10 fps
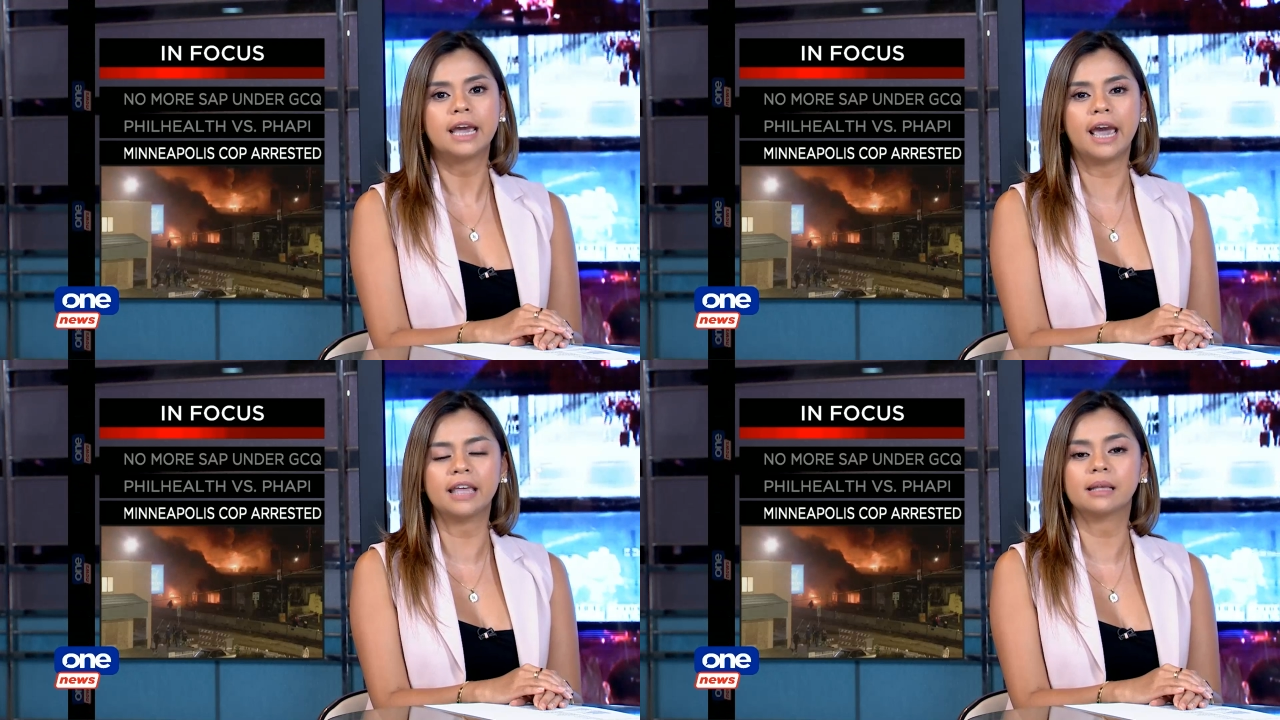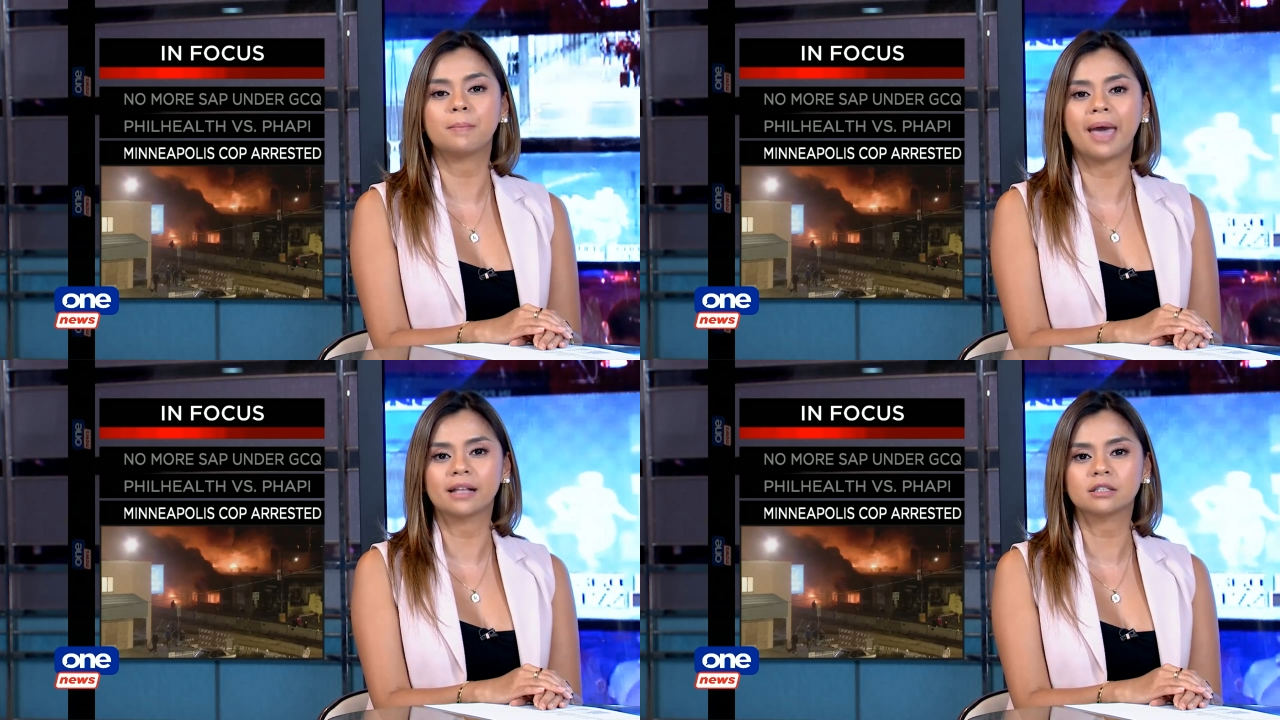and
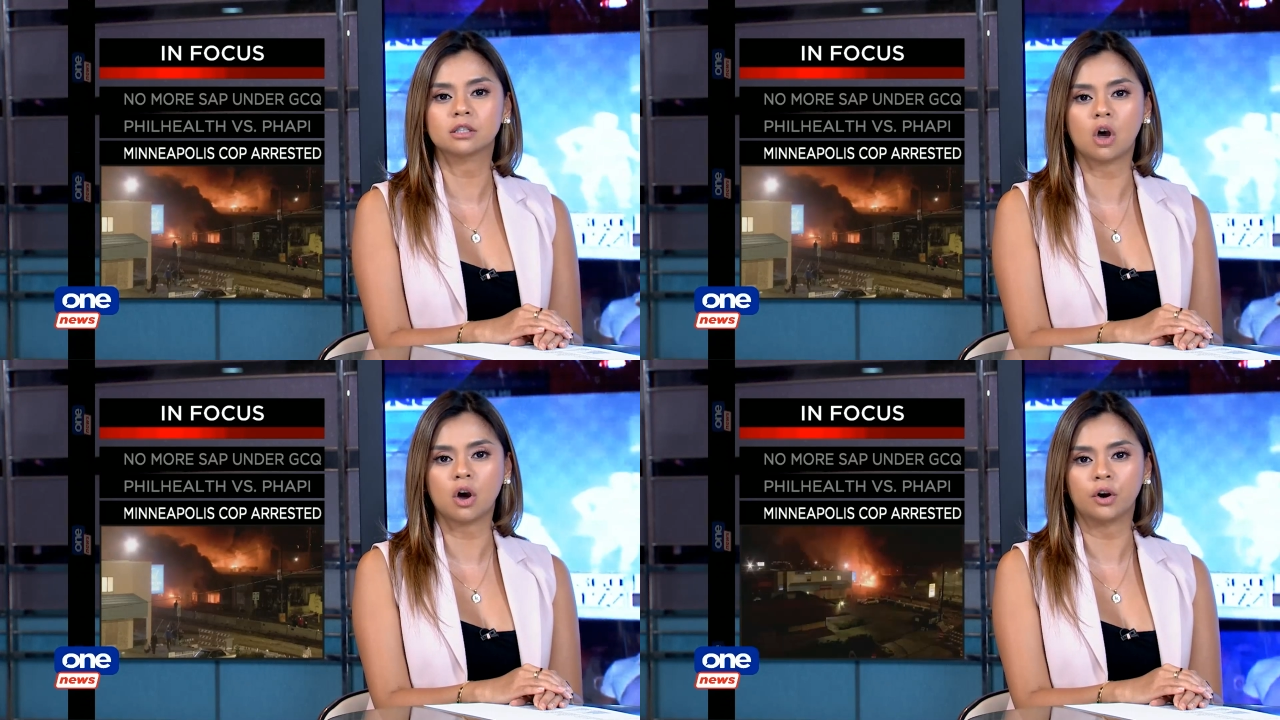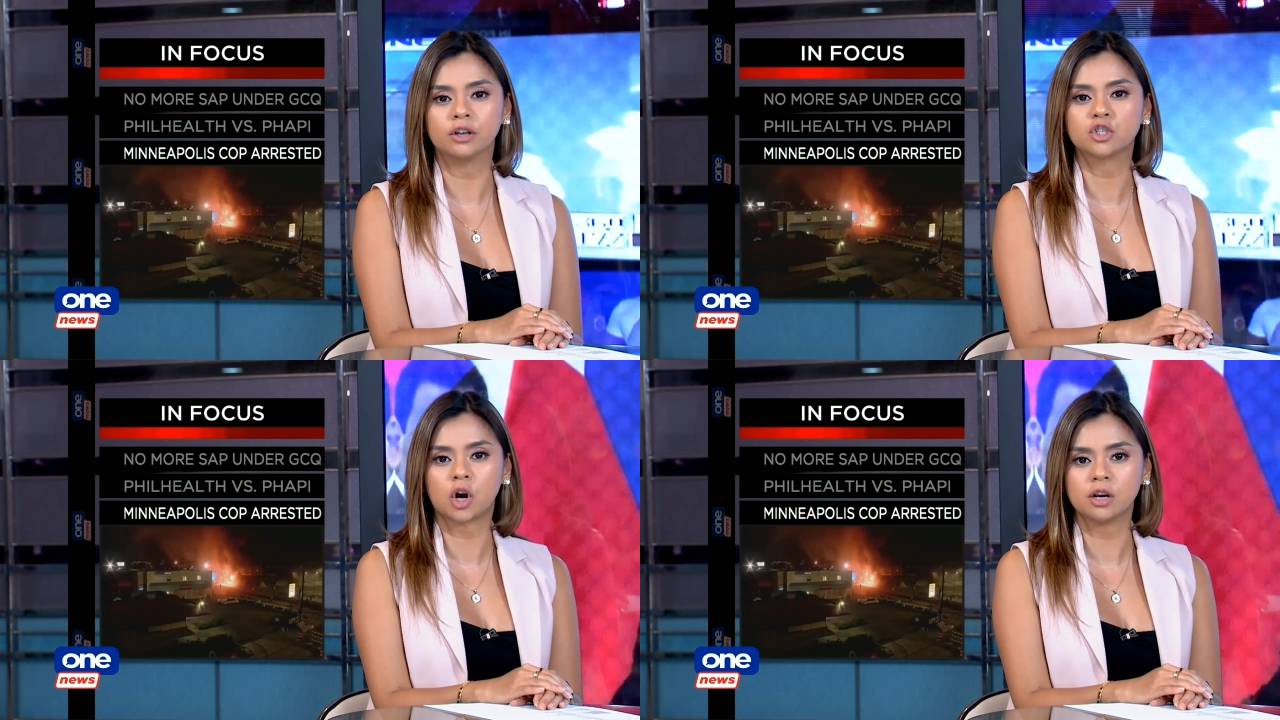manslaughter
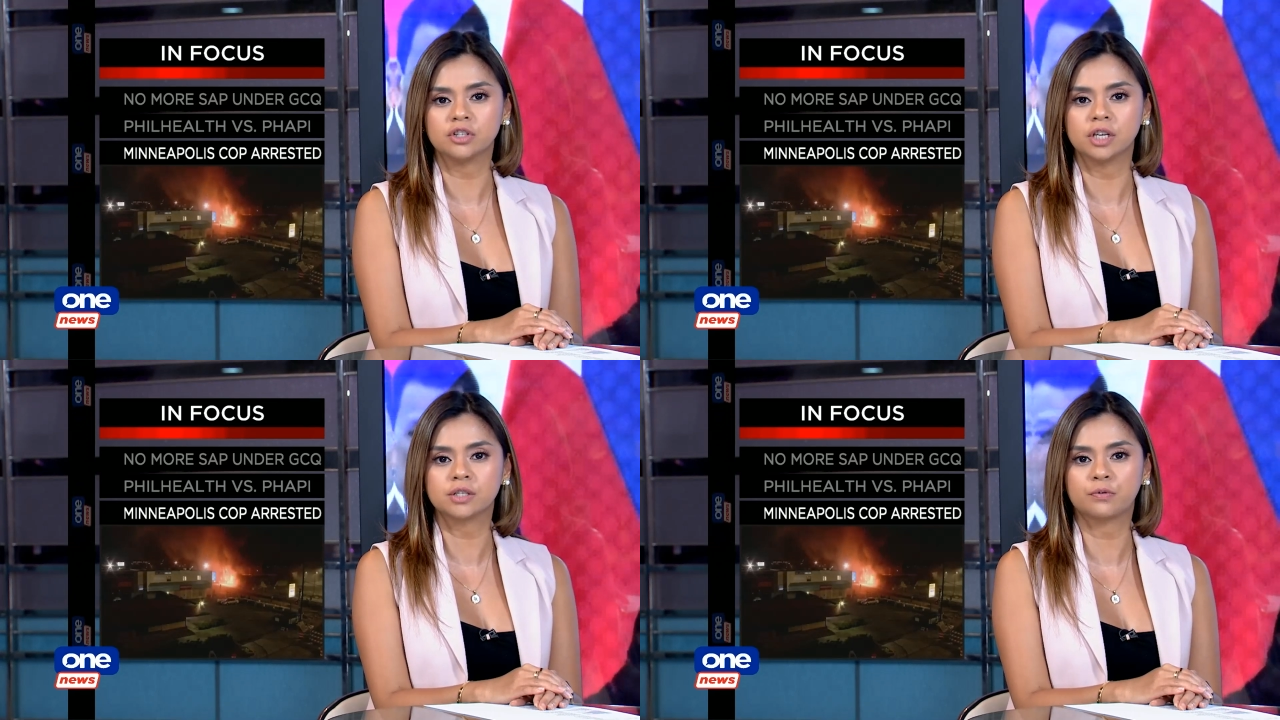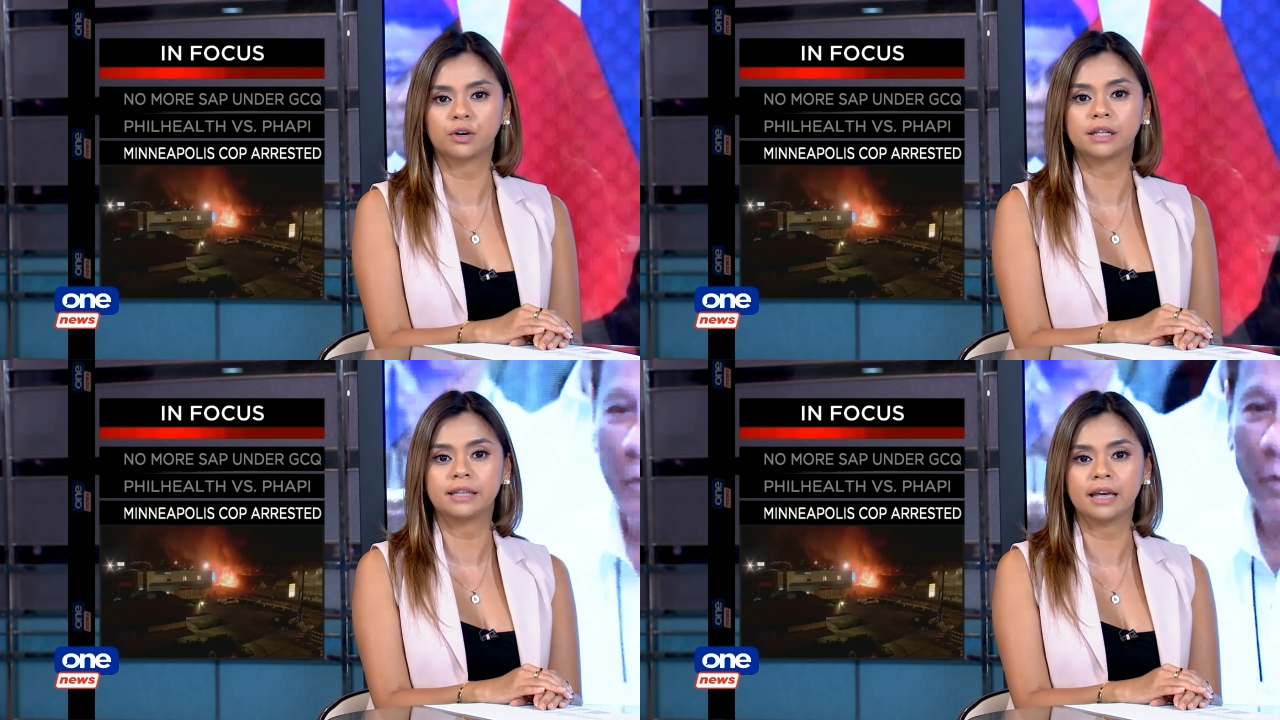charges for
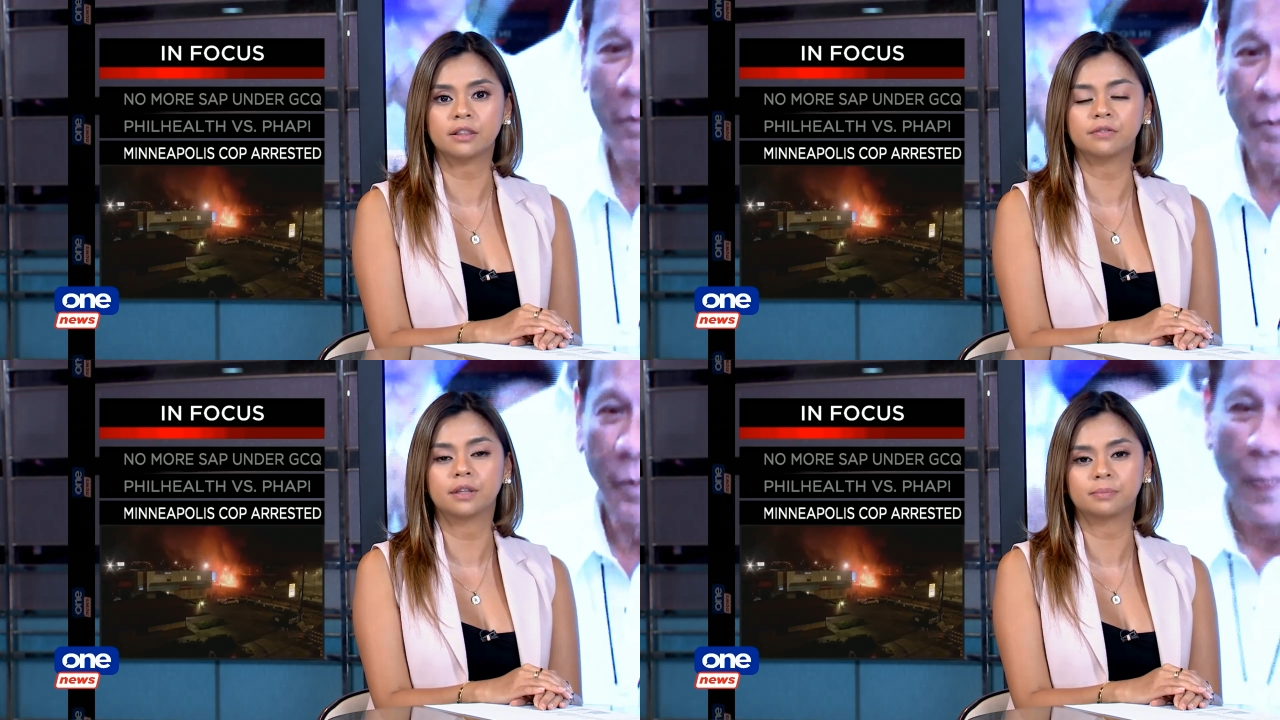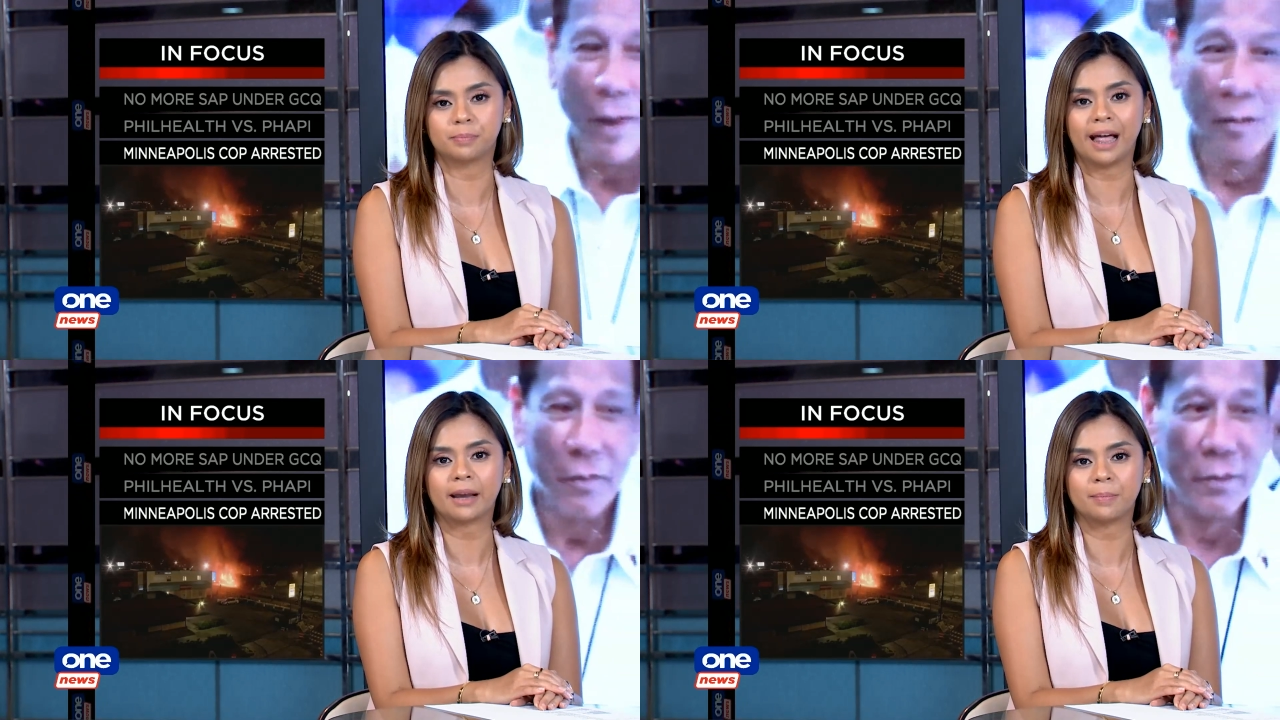the death of the
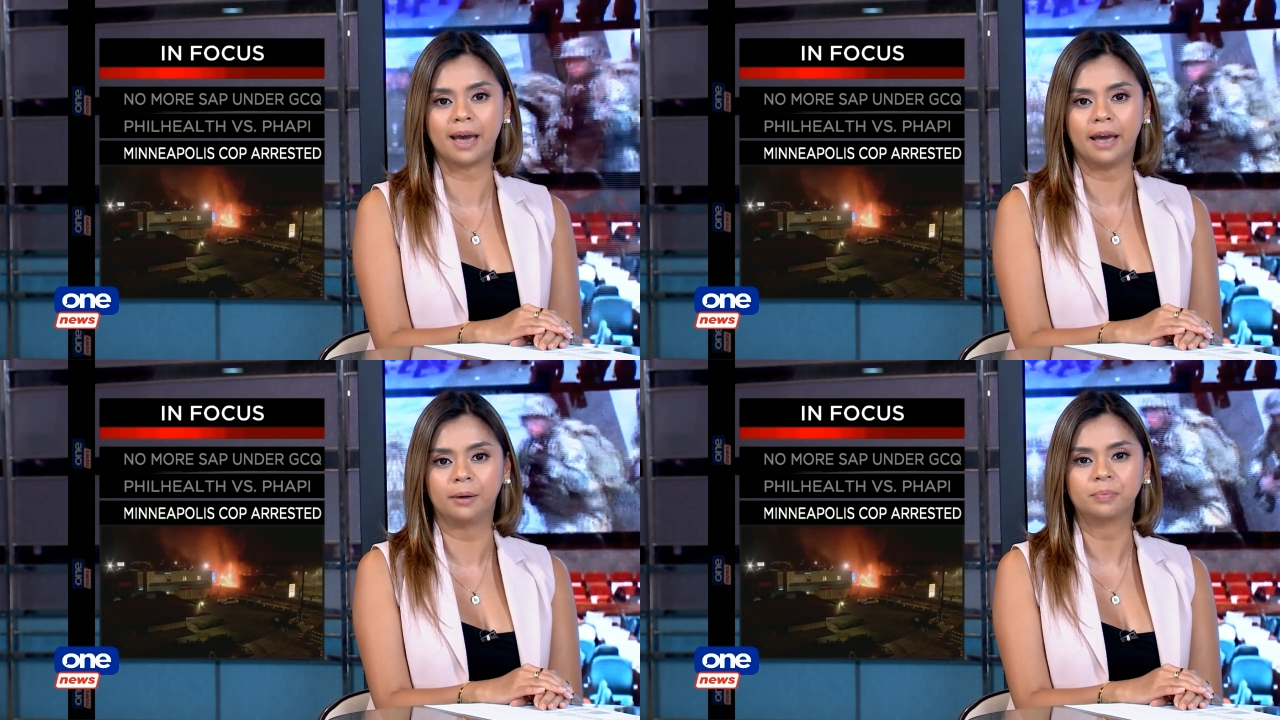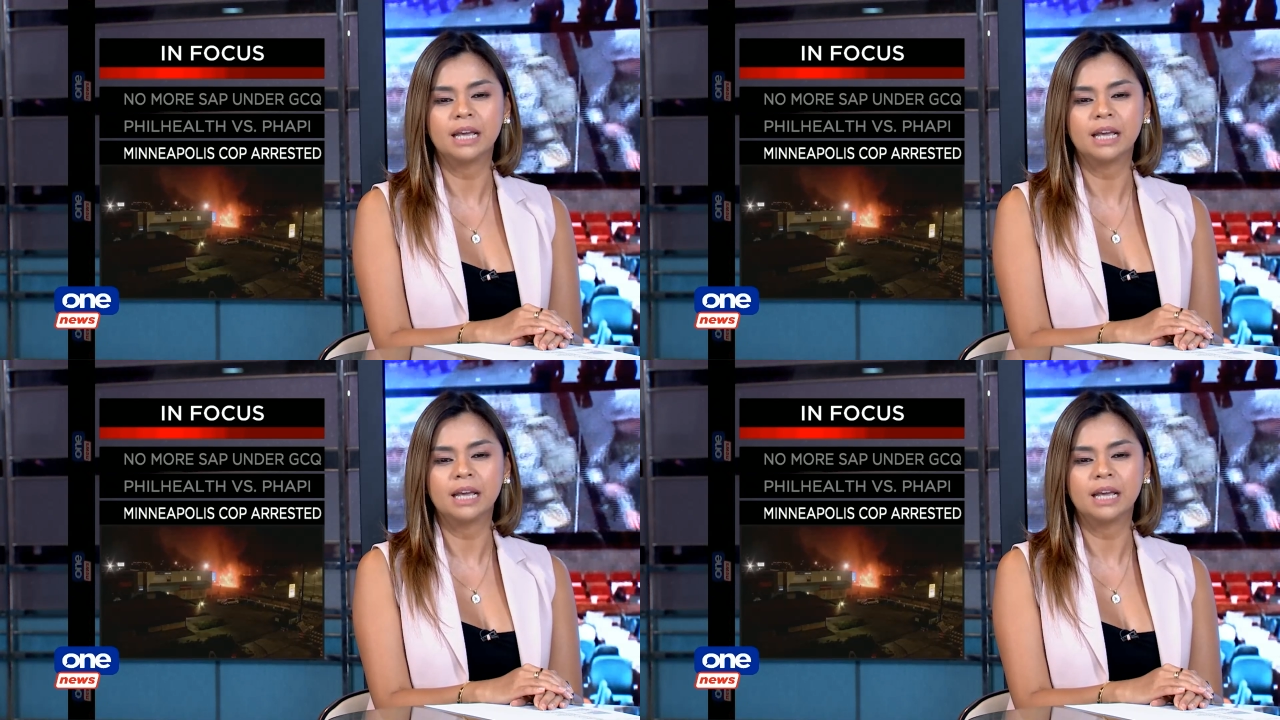black man.